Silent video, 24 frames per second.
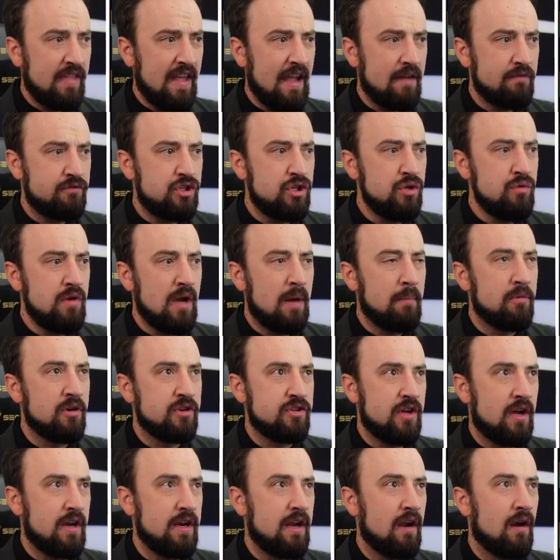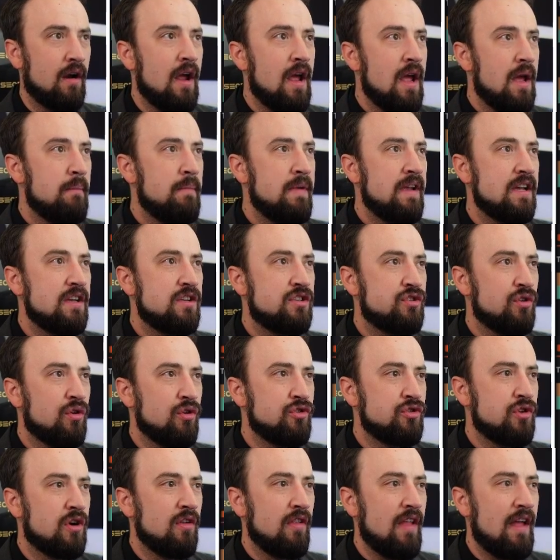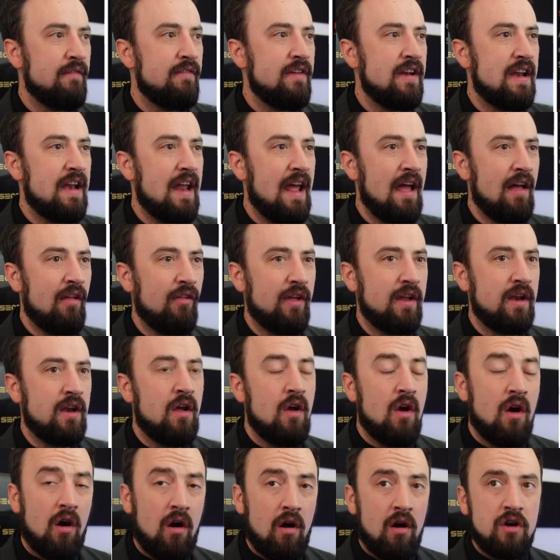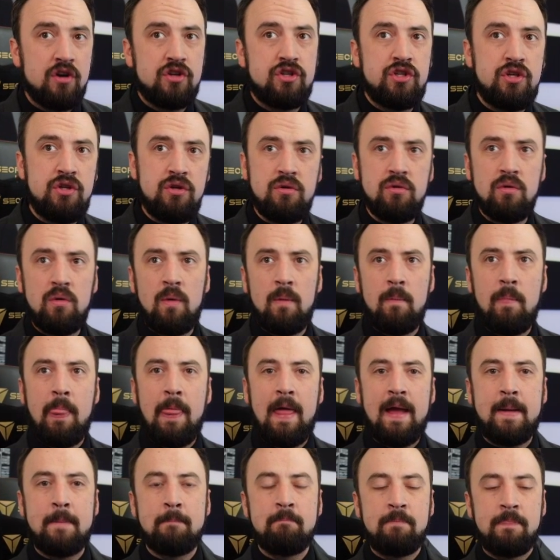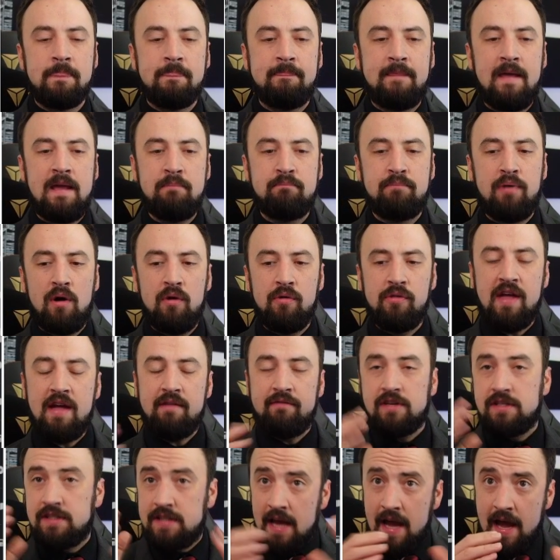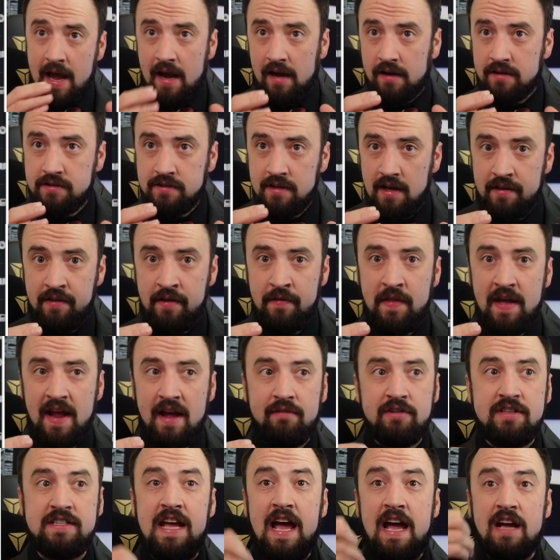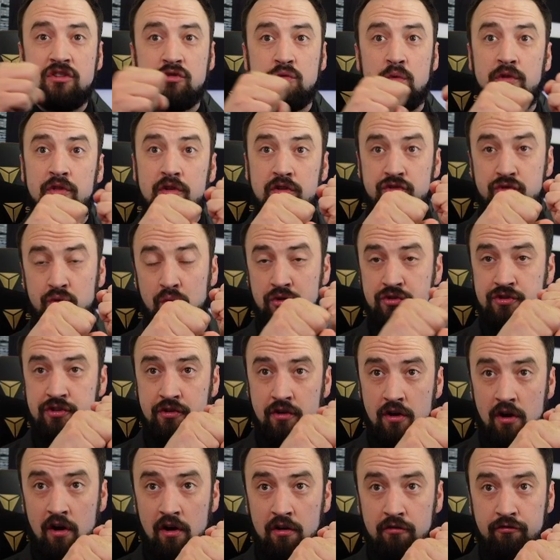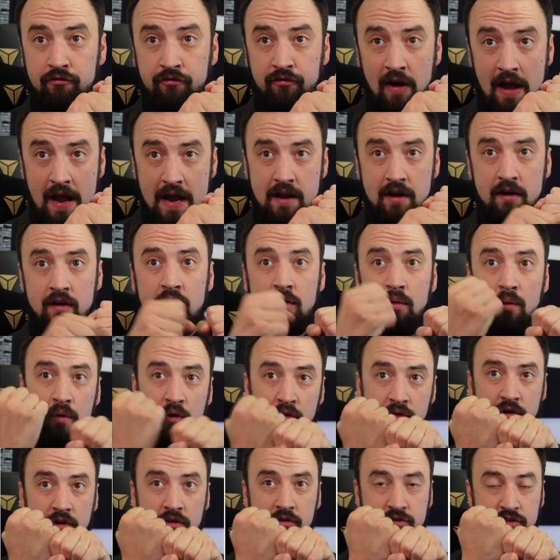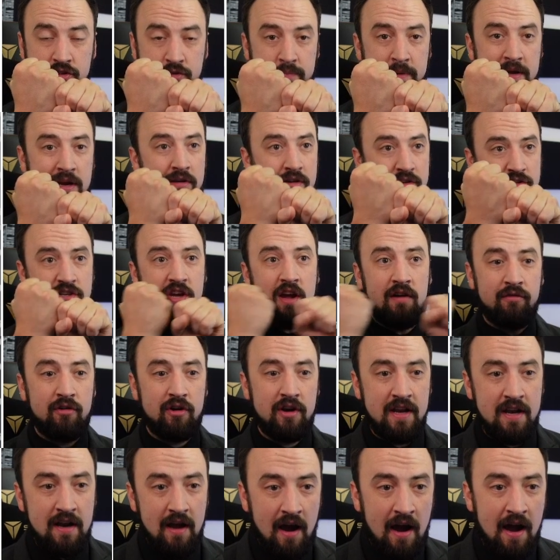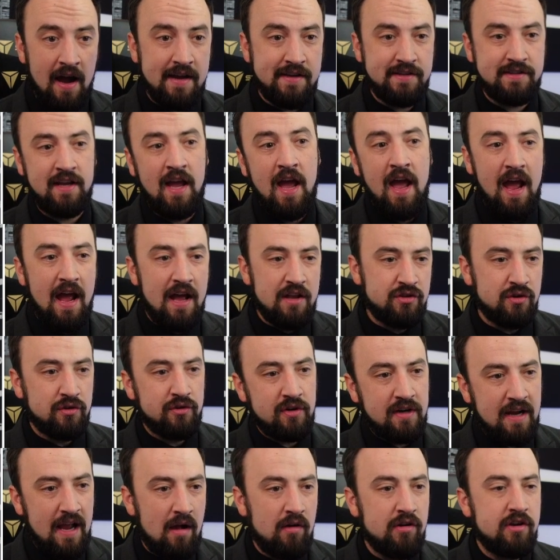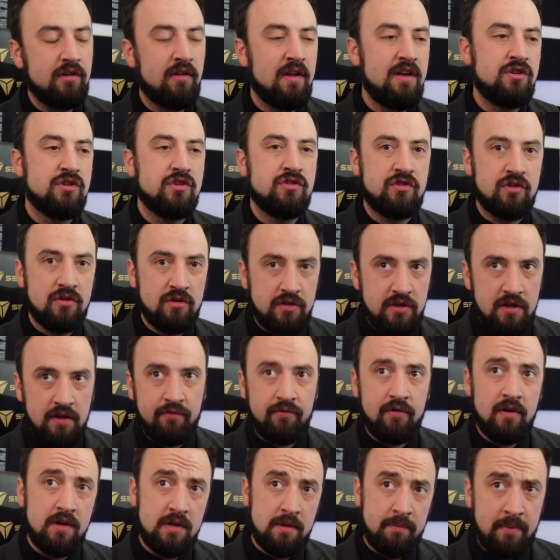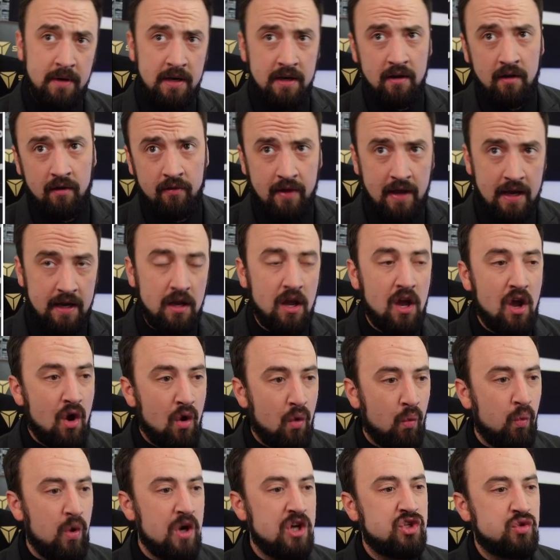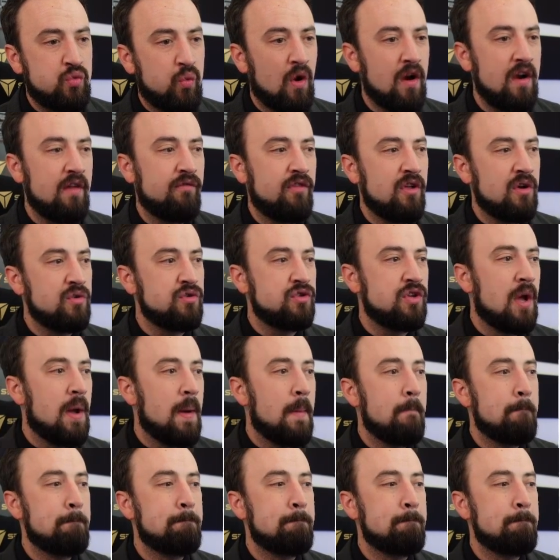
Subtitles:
they have 2 numbers on here because Soldier 11 and Ellen are 2, like, they both have attacks, and then they have attacks where their sword's either on fire or their spear is covered in ice. And so their calculations are different depending on like which one of those